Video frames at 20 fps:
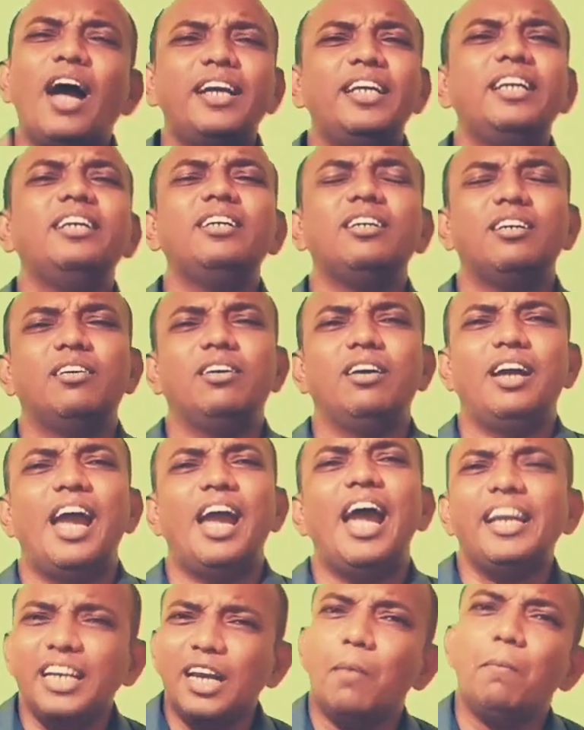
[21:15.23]
dividing
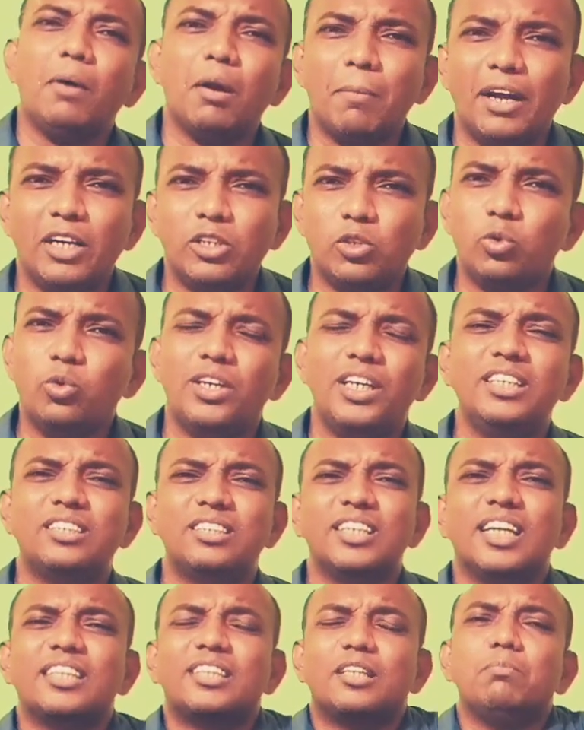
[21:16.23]
any number by
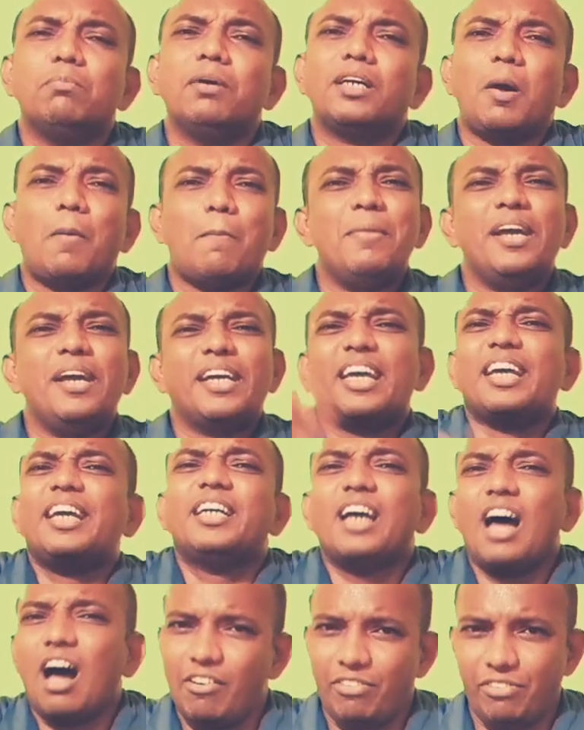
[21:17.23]
2 is nothing but
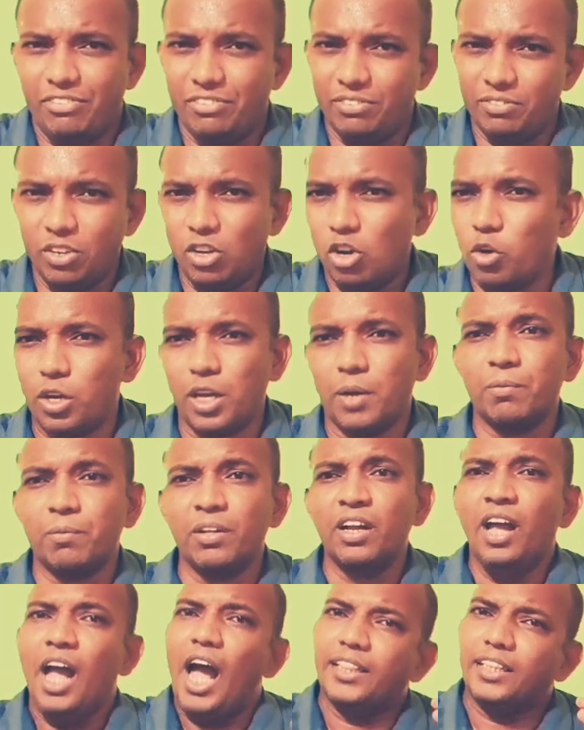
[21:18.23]
making it half.
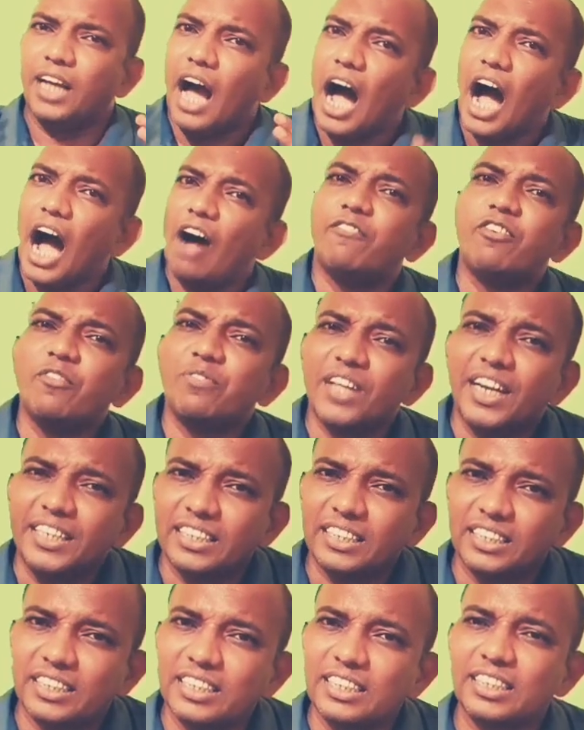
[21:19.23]
Okay, and the half
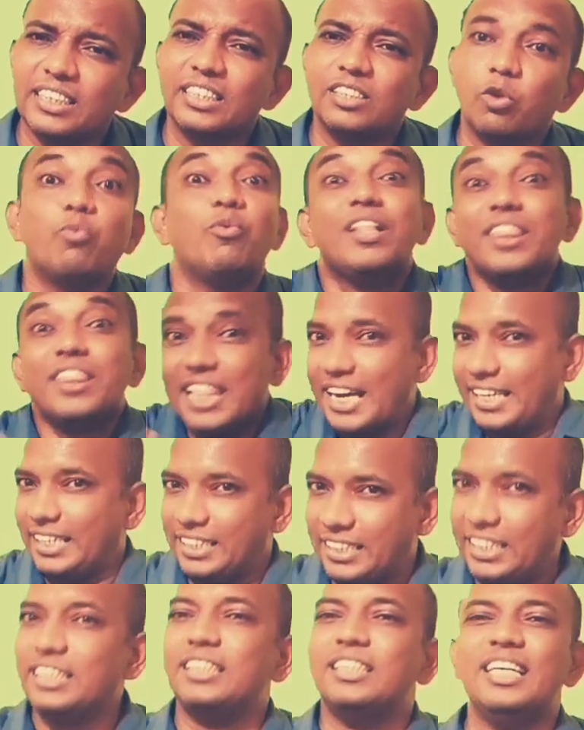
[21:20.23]
of
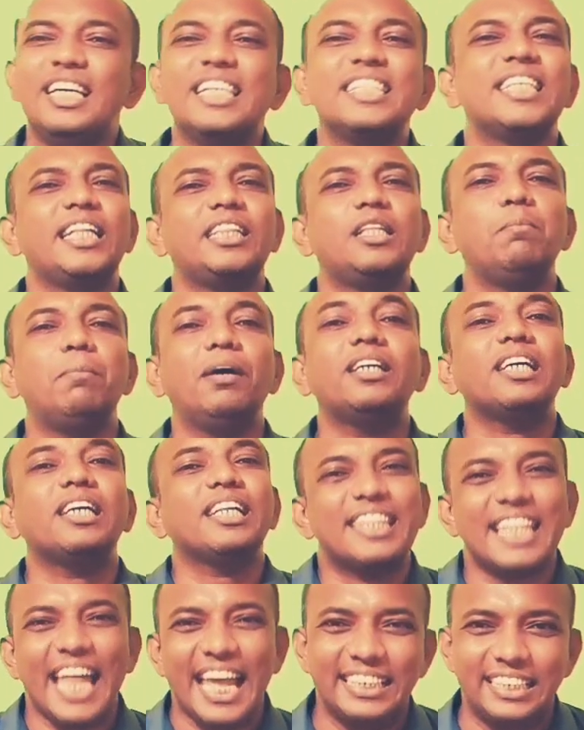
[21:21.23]
196 is nothing
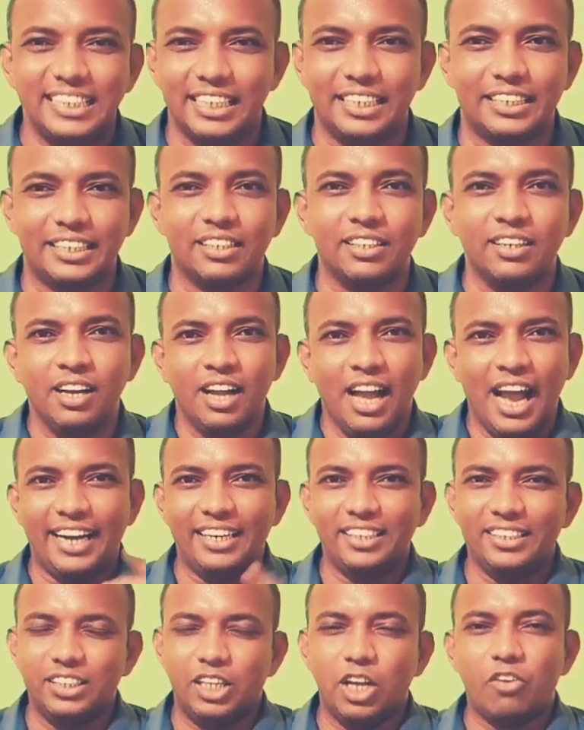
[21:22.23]
but 98,
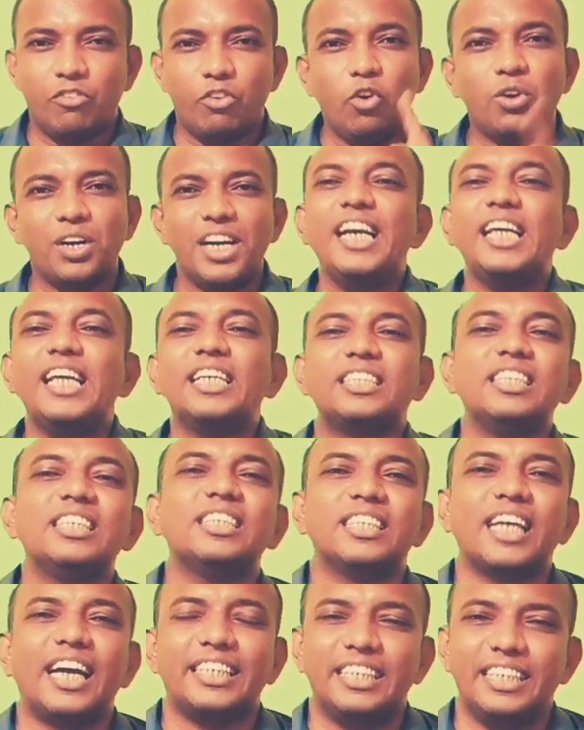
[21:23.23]
and therefore
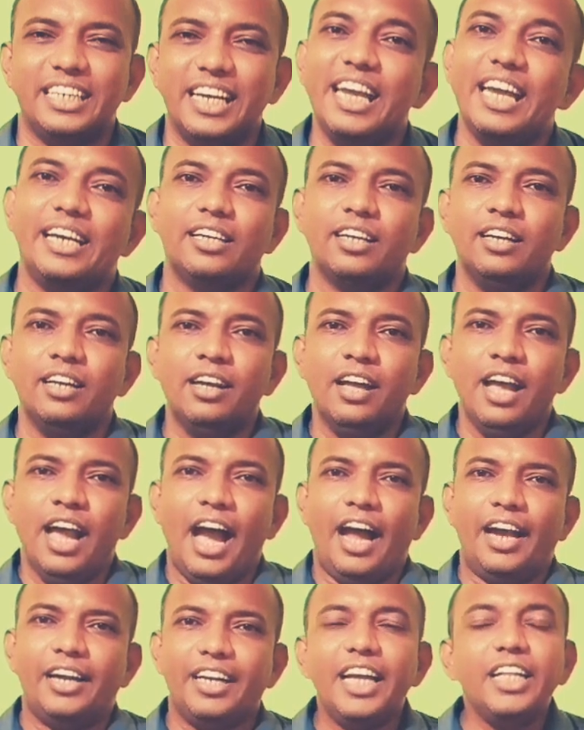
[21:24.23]
radius is 98.
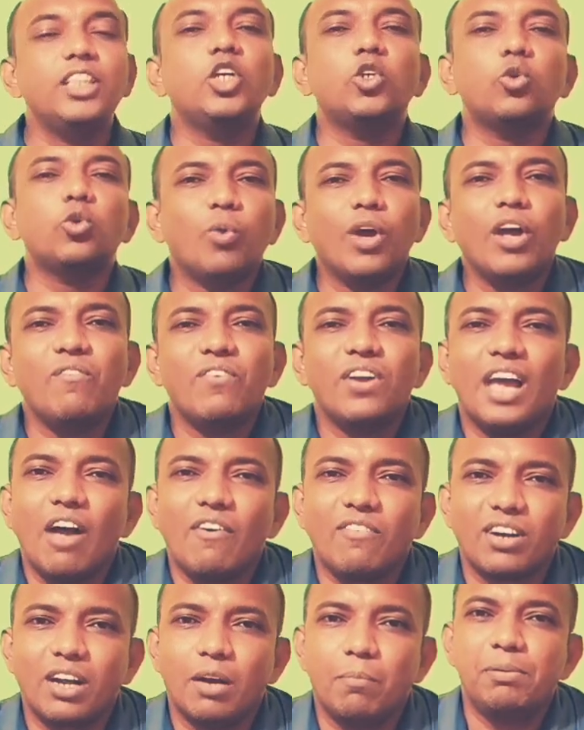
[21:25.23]
And in this way
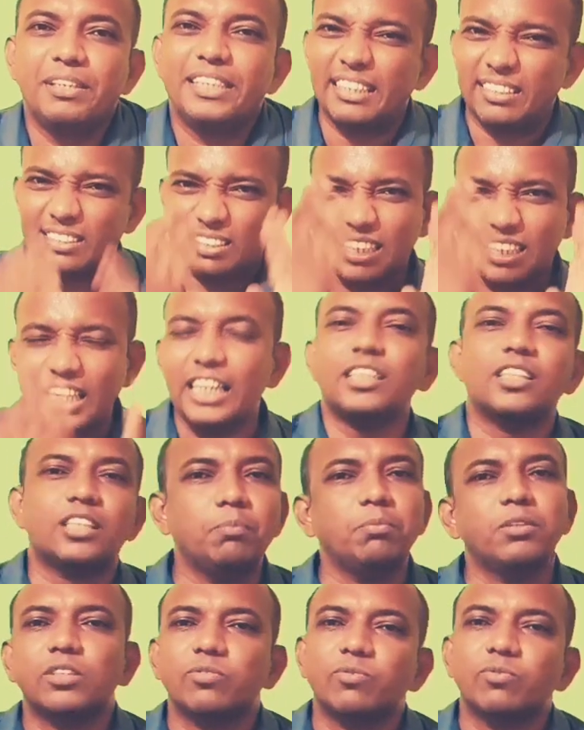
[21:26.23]
we have completed
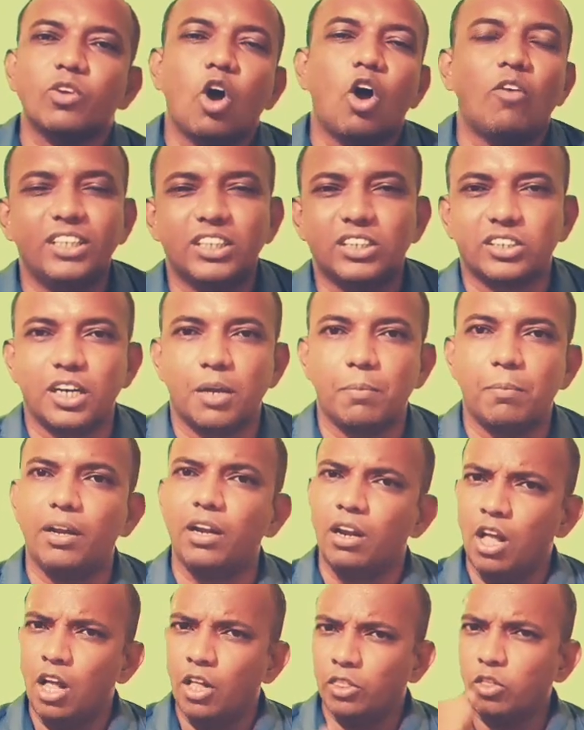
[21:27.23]
3 sums of this
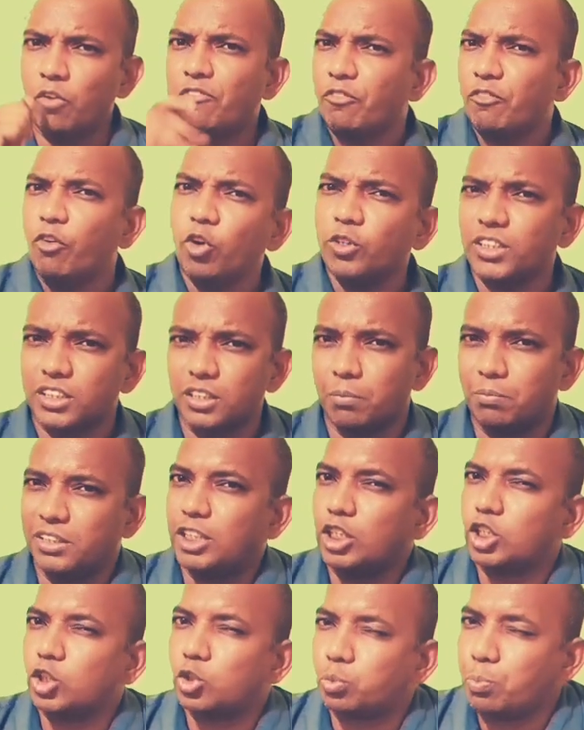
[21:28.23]
table. The 4th
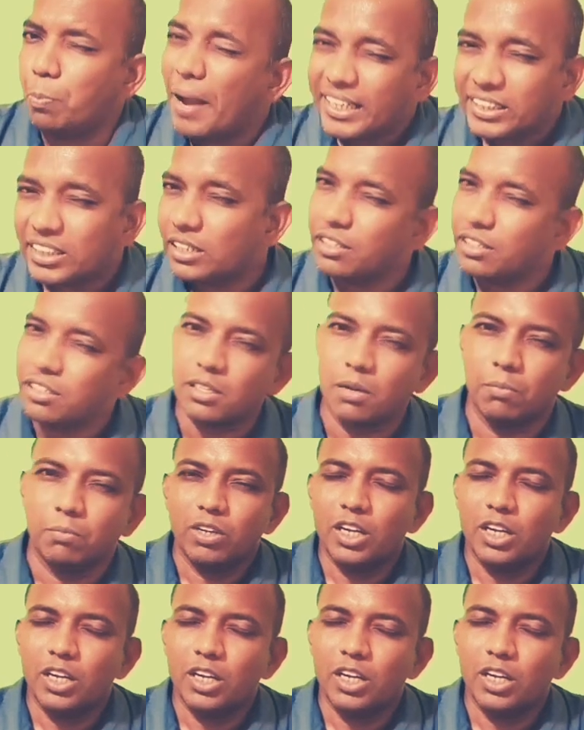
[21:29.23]
sum is a special